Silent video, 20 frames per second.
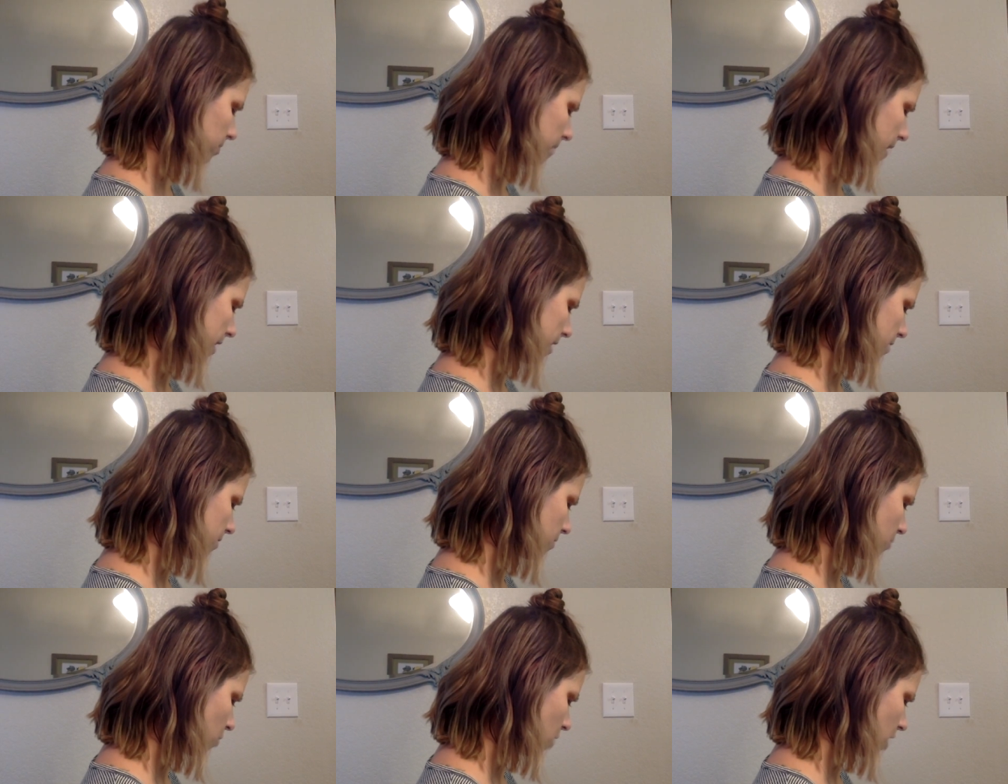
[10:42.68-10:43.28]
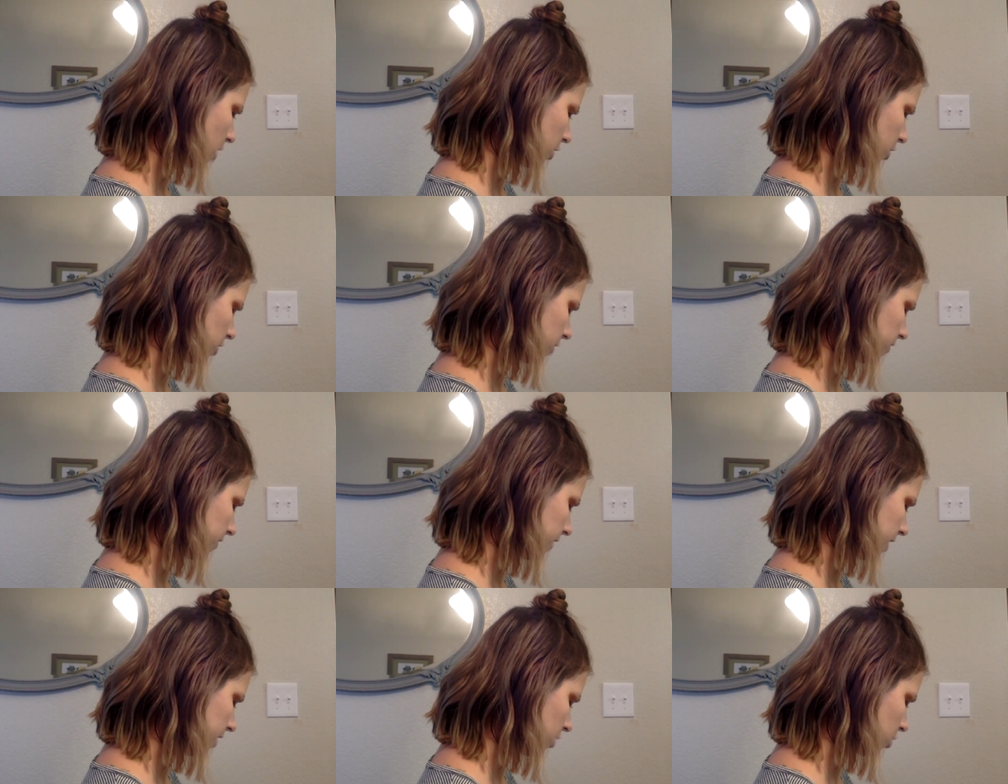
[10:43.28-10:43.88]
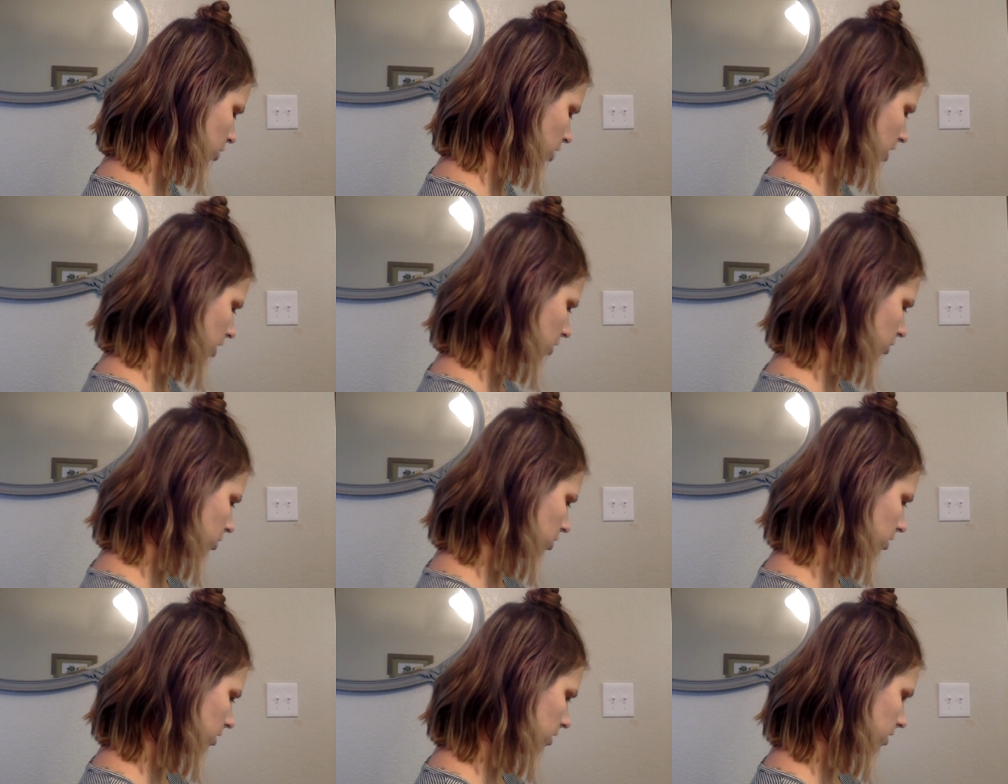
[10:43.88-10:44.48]
My watch face
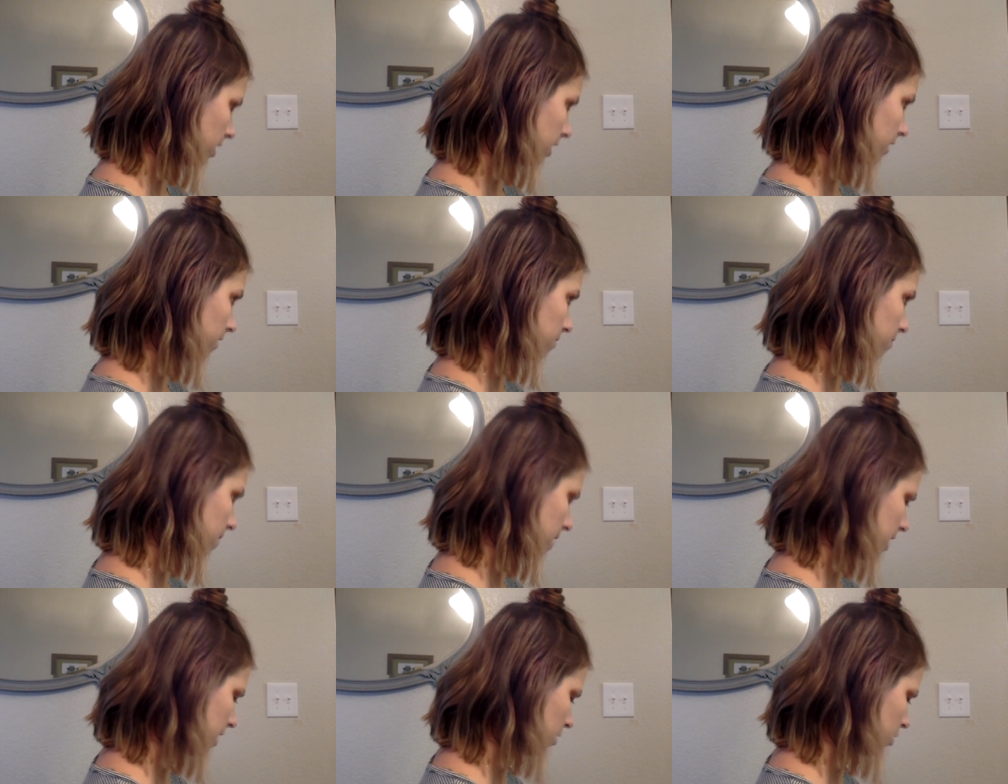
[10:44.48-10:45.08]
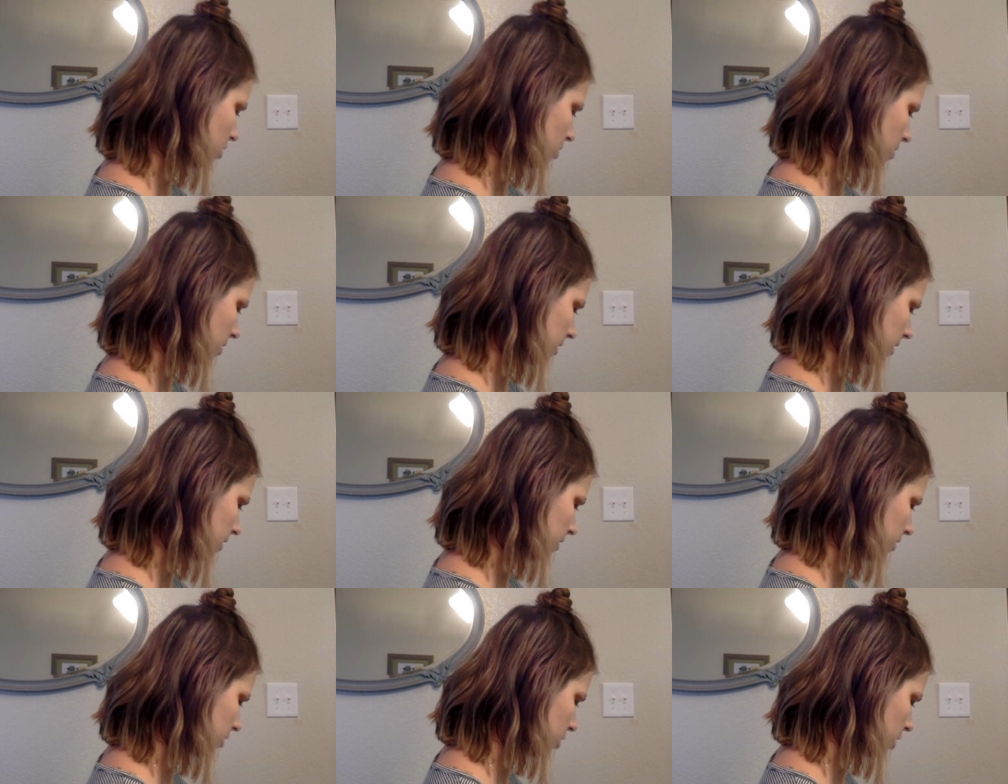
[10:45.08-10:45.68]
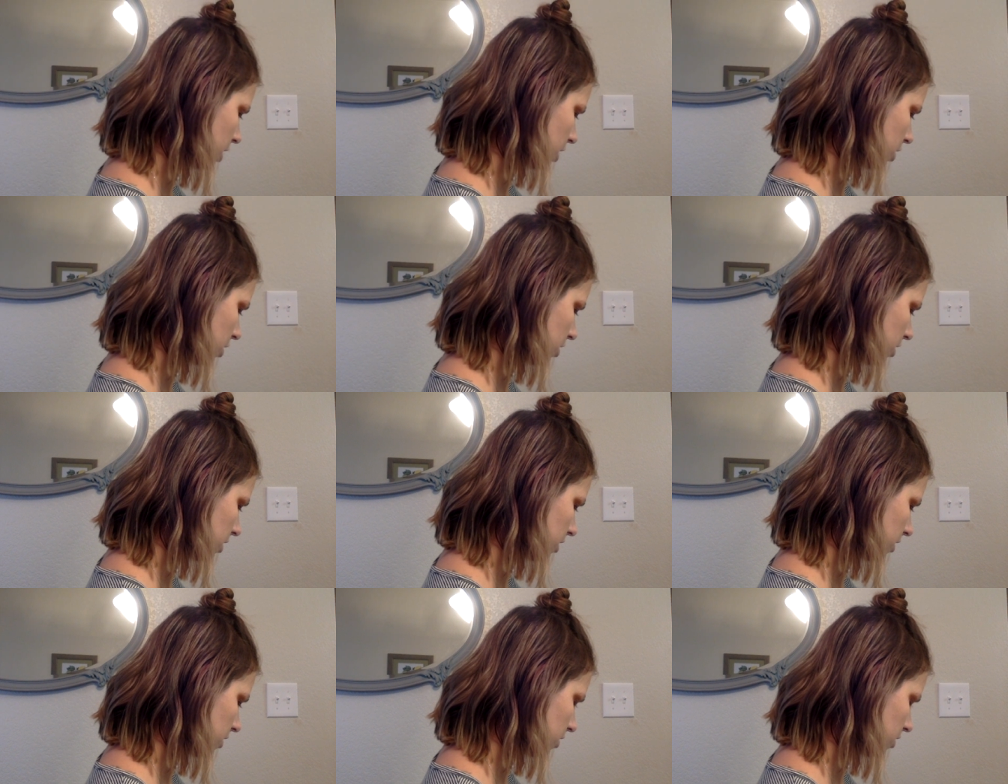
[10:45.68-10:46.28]
changed. I made a joke and
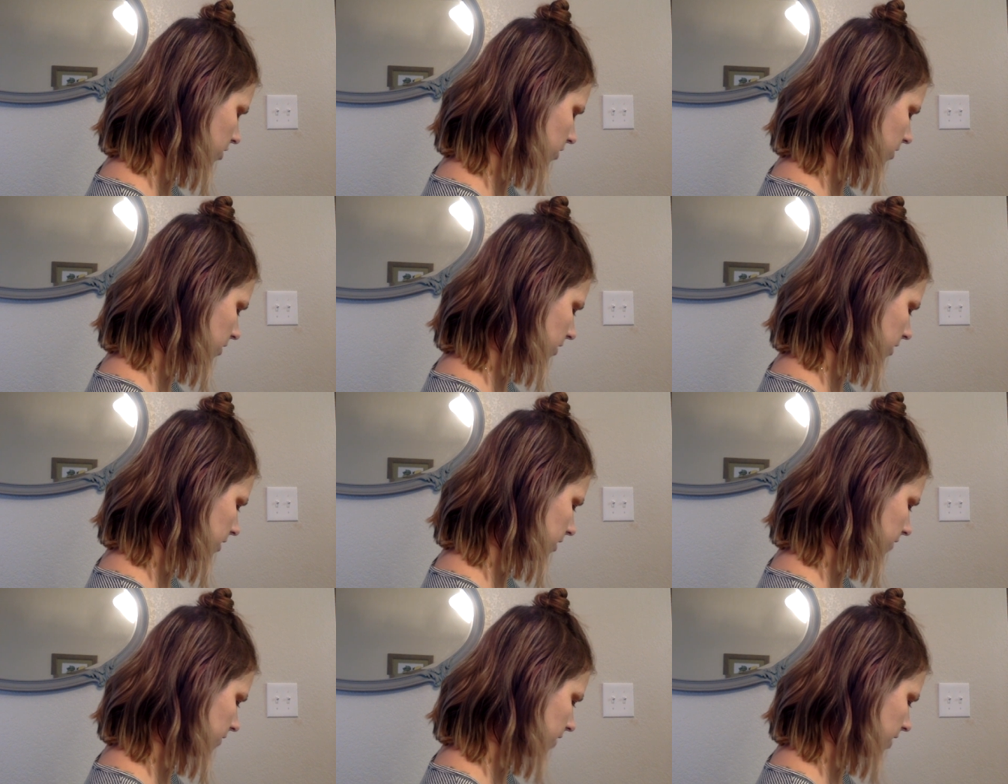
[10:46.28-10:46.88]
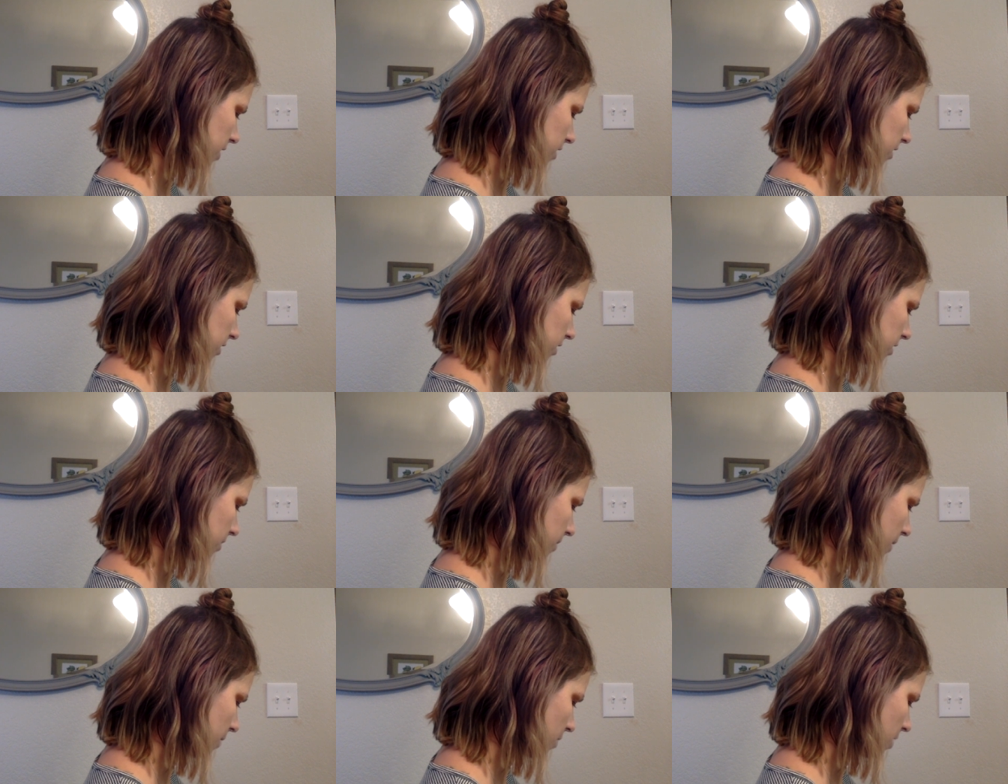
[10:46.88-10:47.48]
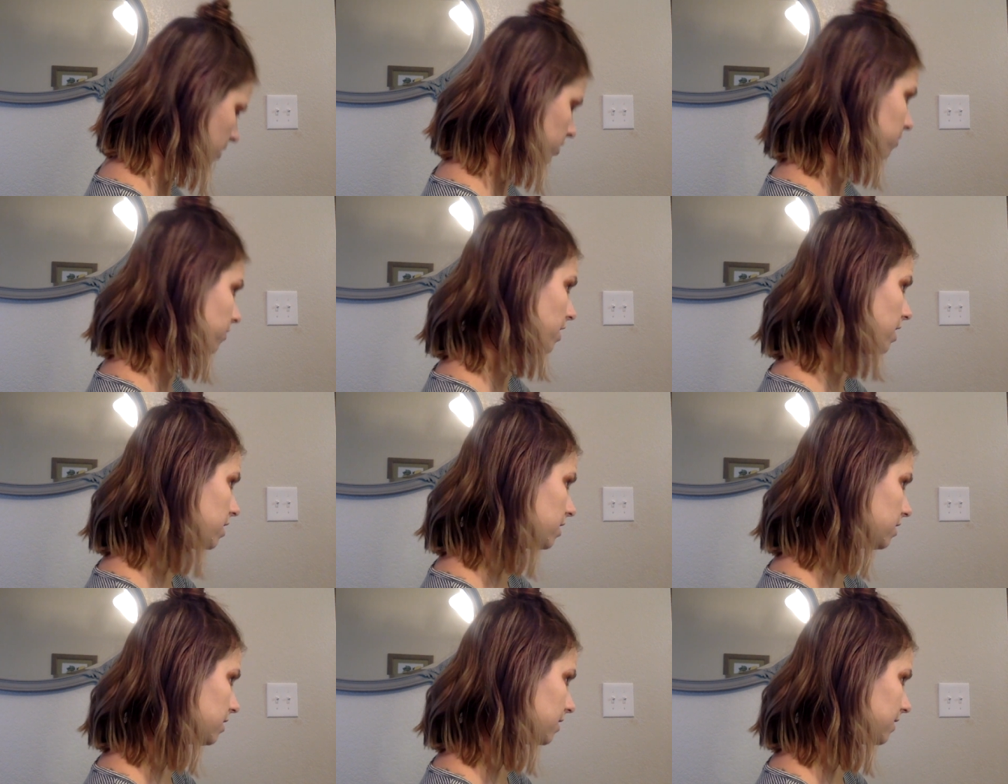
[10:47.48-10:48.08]
changed his, his face to my watch
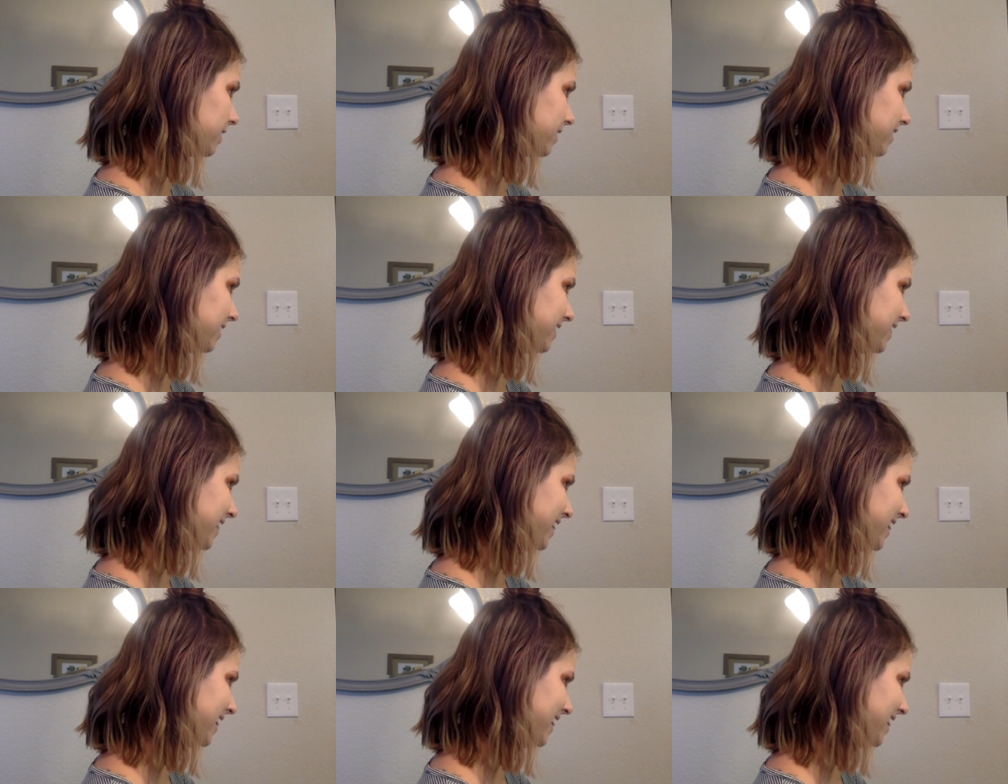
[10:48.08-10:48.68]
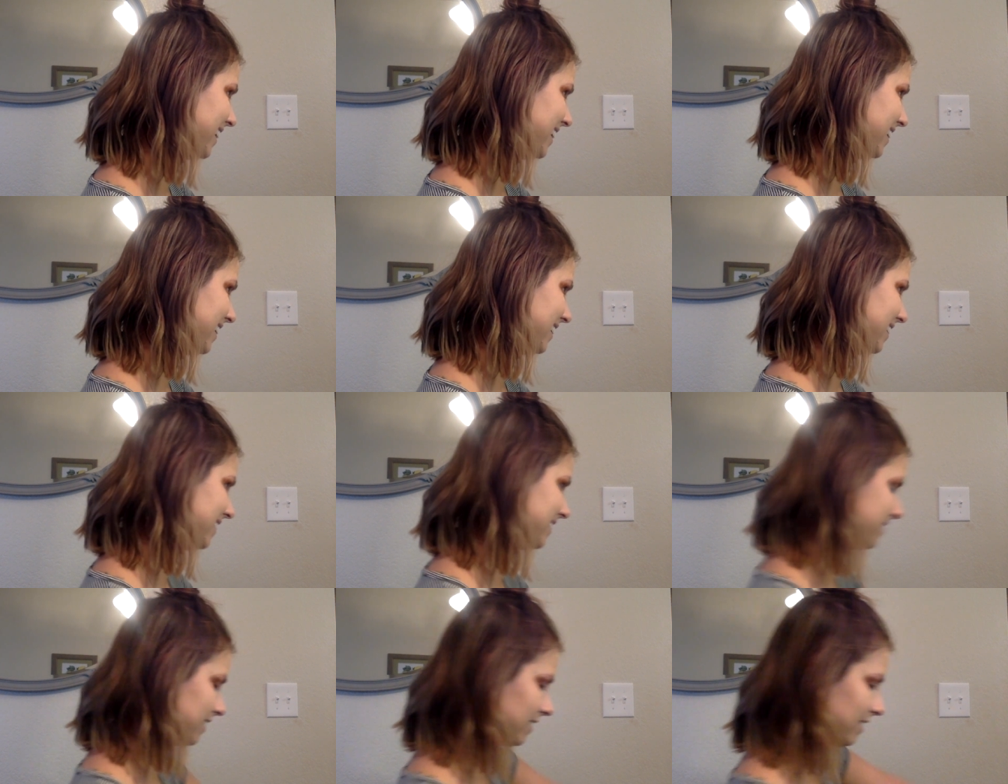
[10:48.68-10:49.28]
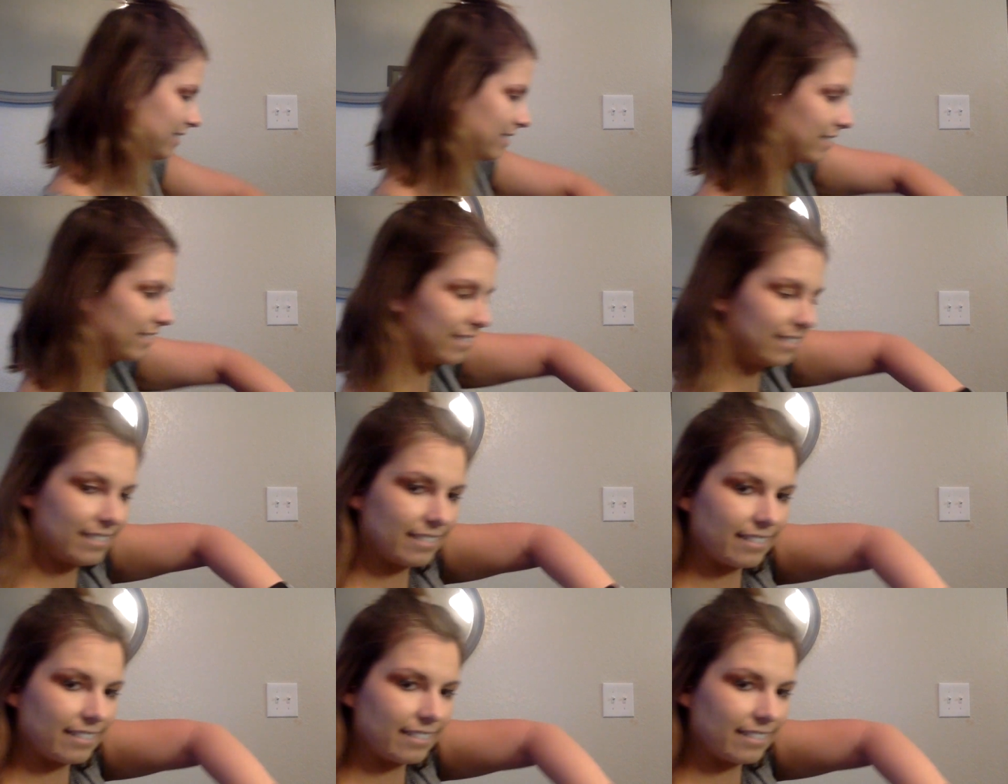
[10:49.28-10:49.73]
face. I love it.